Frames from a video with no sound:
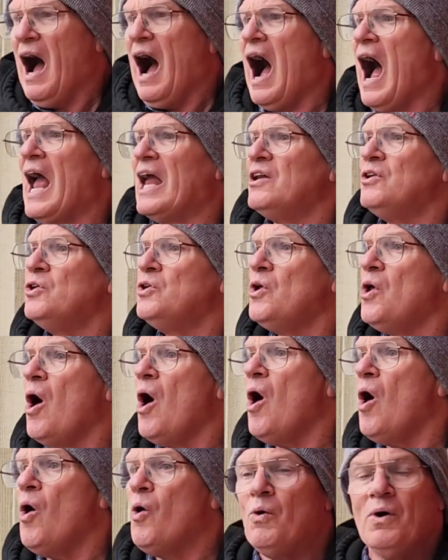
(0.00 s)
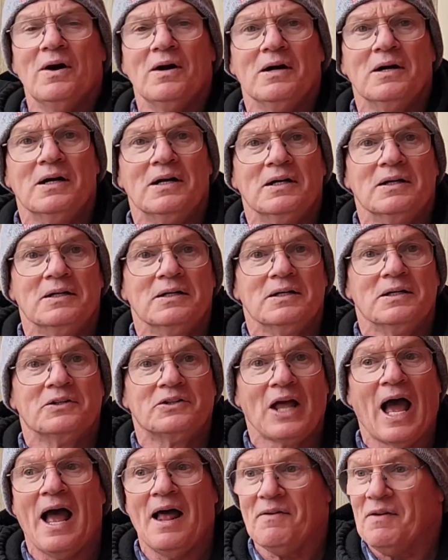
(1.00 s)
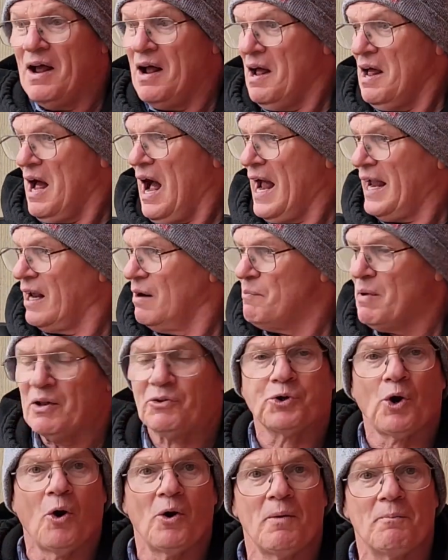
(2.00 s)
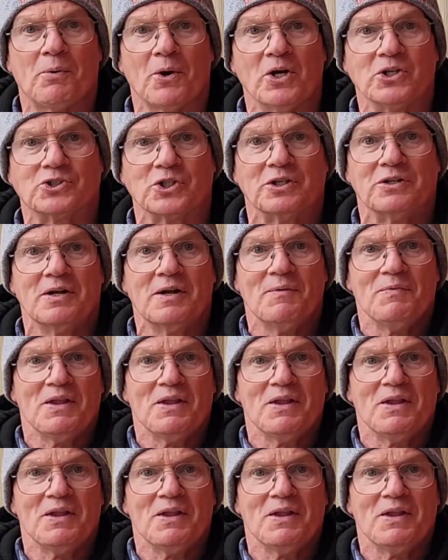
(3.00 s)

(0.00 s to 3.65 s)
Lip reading: I know that I can be thrown in prison.